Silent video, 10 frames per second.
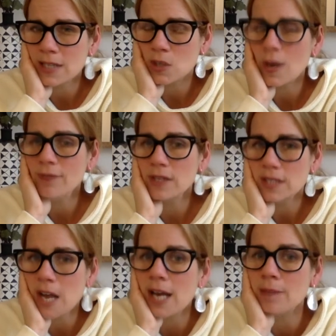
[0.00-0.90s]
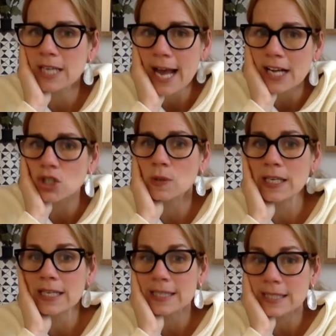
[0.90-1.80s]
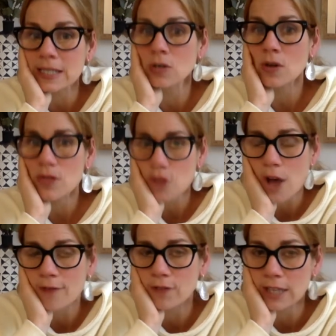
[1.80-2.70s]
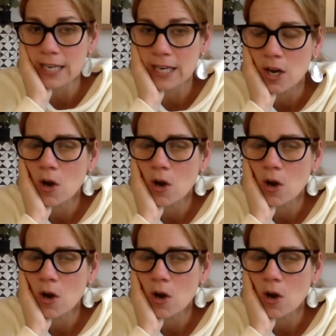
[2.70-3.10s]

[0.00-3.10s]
you have the time to actually consider thoughtfully